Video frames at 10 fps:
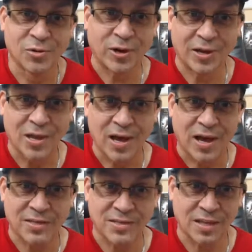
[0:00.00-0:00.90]
right?
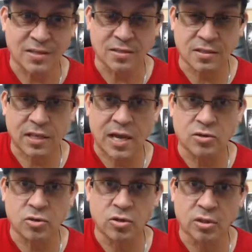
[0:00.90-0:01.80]
I say this a
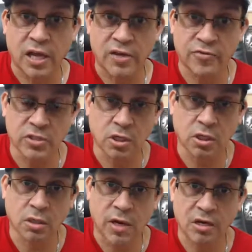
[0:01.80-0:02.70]
lot. Your good life is
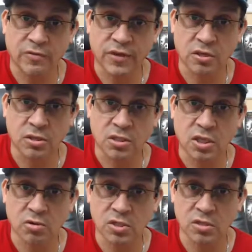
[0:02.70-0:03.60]
going to come out of a good
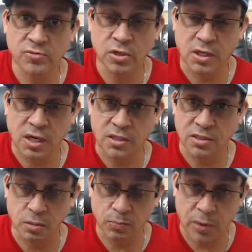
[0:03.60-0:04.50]
series of good,
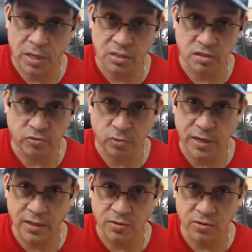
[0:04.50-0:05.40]
constant, positive
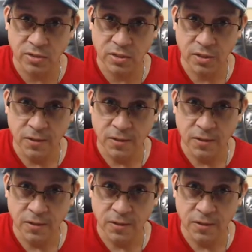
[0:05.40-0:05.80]
reminders.